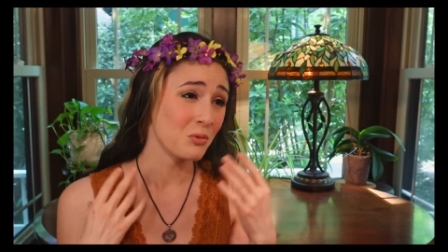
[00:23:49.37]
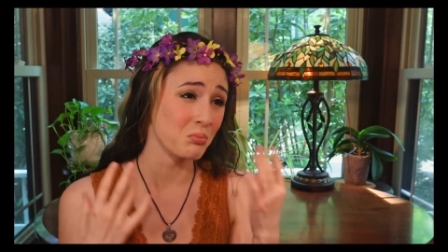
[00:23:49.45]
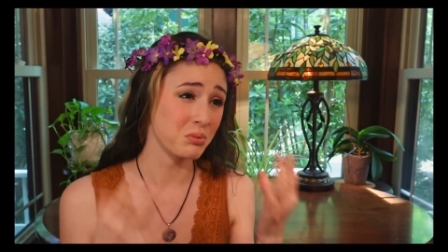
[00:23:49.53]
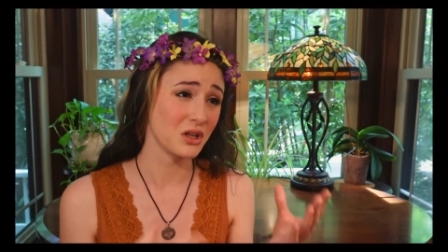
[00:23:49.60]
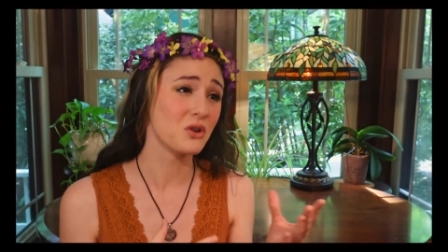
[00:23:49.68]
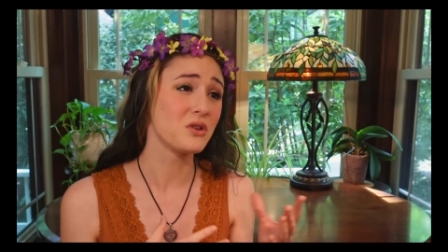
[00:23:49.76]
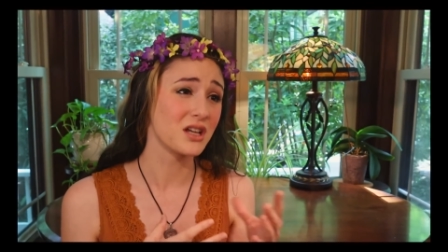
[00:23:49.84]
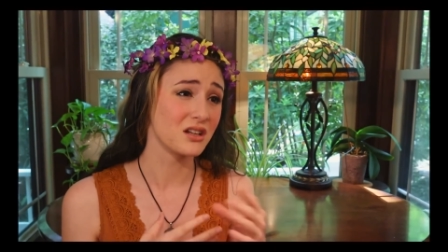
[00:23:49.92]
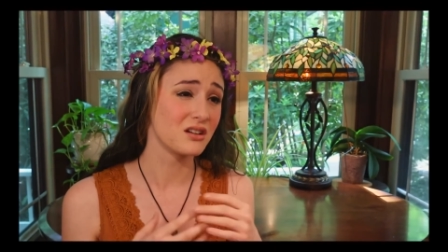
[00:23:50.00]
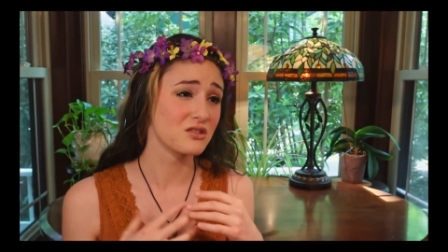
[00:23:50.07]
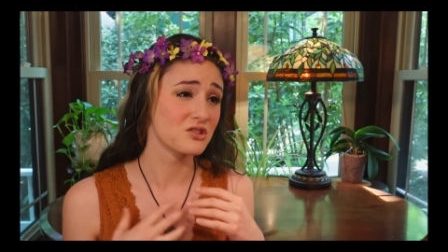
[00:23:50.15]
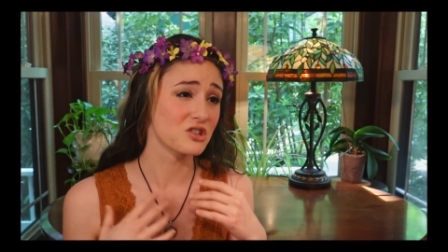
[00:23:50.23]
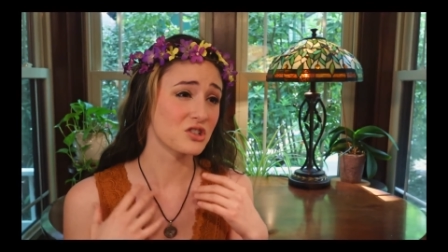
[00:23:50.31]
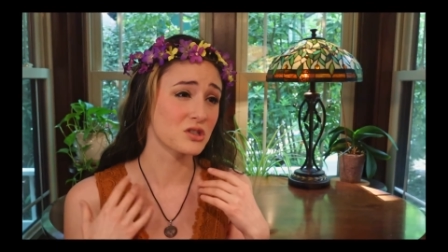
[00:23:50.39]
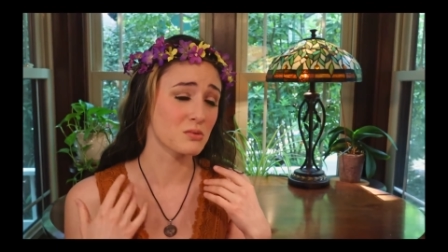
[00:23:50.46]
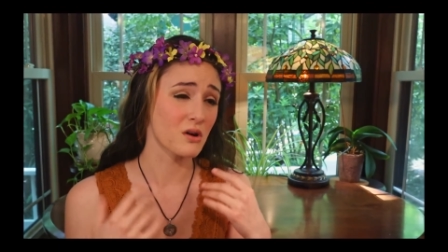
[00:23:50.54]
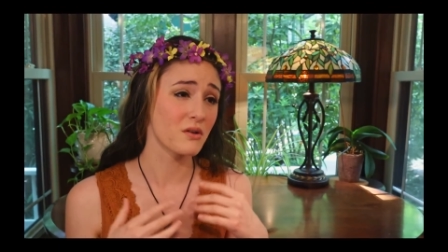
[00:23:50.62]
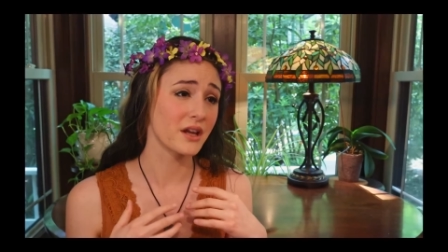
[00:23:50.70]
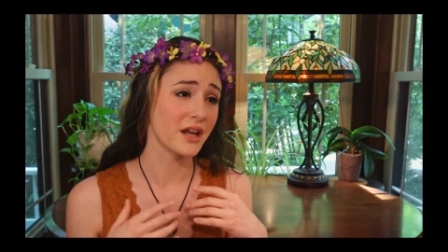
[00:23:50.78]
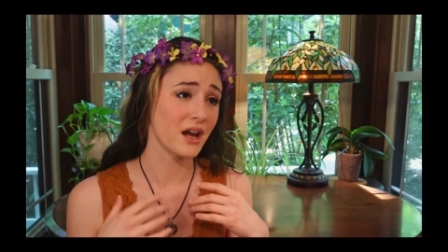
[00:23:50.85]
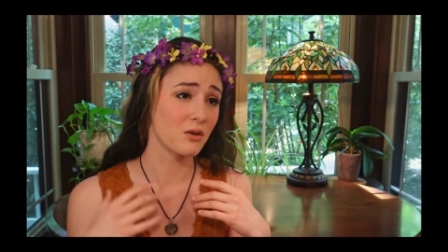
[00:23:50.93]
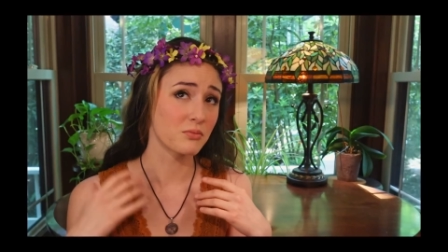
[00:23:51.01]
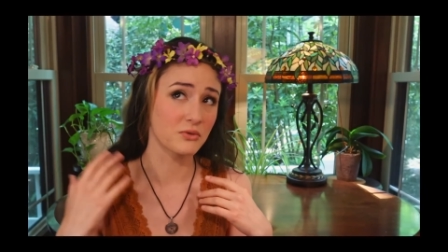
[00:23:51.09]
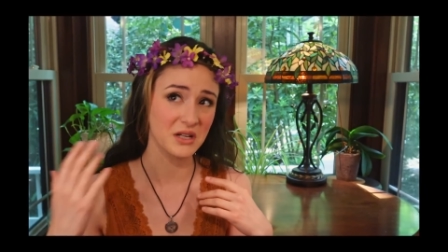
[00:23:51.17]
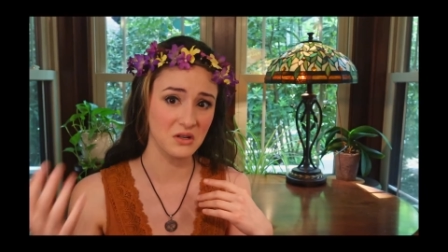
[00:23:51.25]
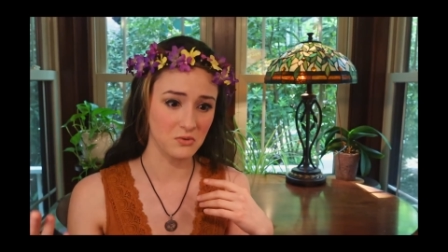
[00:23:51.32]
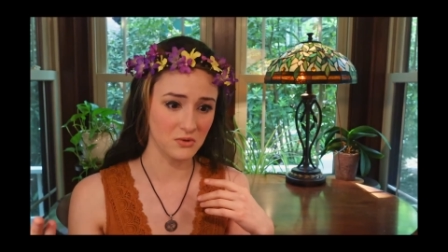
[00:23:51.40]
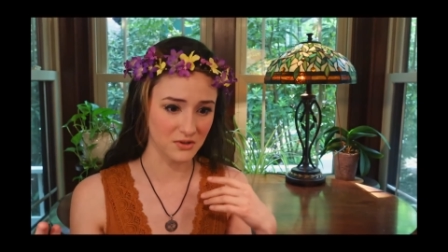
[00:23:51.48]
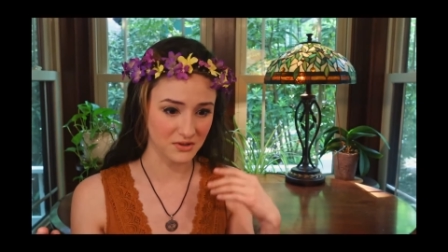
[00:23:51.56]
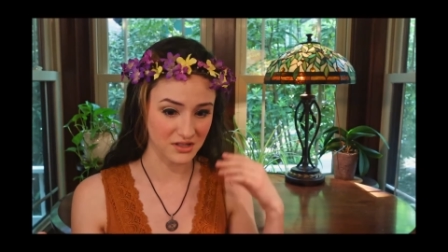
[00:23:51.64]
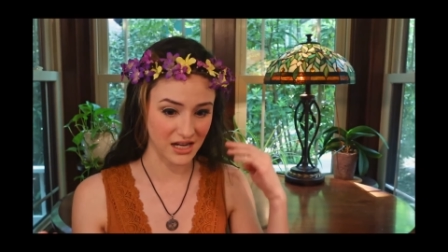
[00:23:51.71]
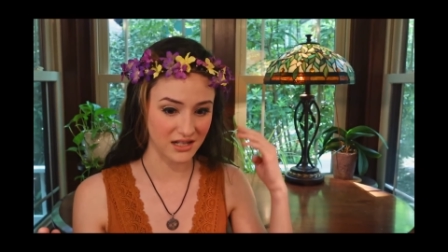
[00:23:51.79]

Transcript: bloated and just throwing out prequels